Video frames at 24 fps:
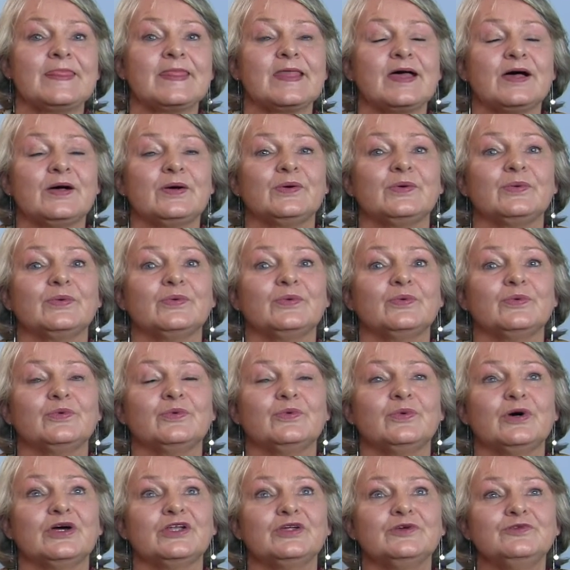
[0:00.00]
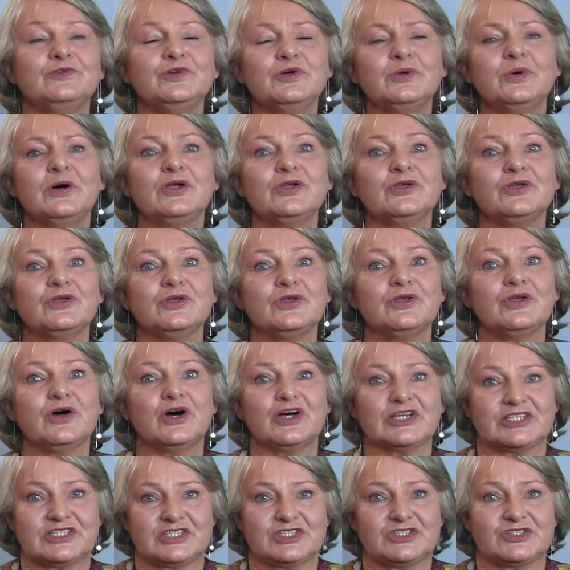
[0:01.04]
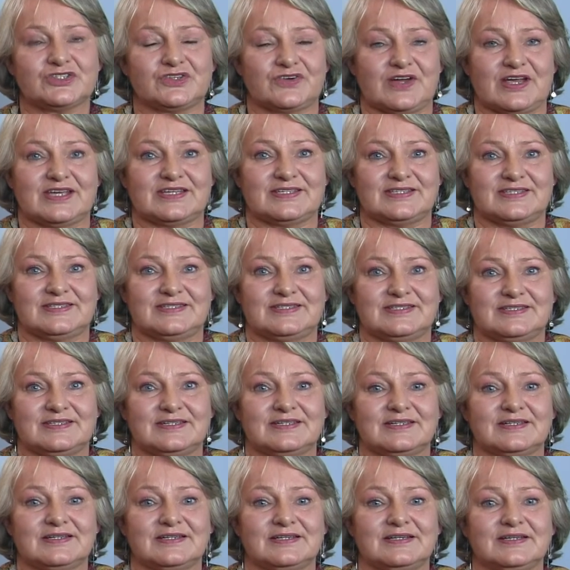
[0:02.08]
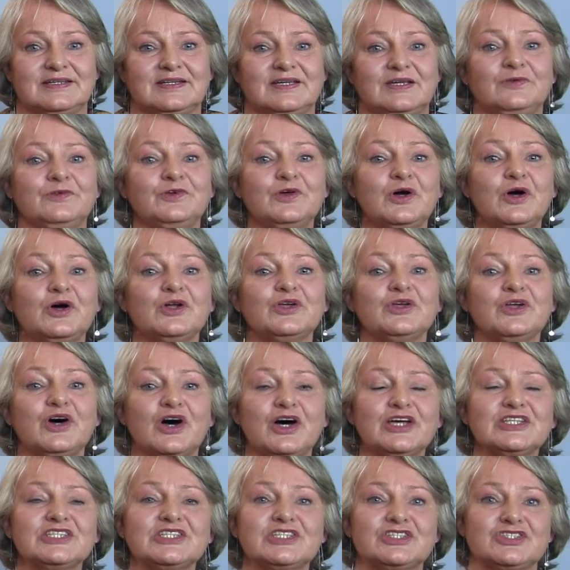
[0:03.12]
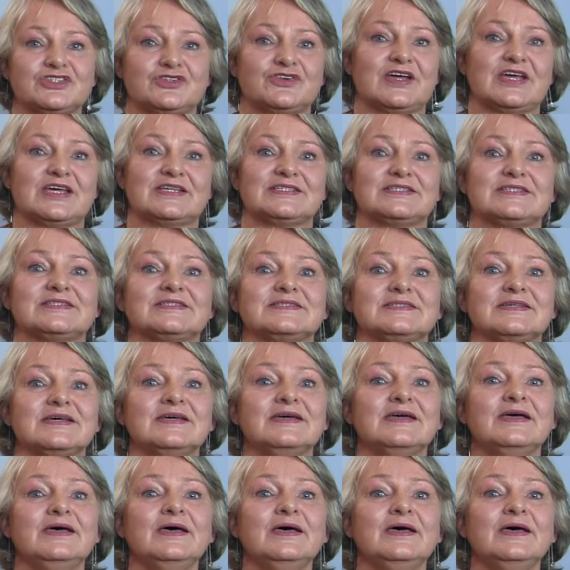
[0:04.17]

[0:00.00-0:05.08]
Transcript: Now, what if you are not stressed? If you are not stressed,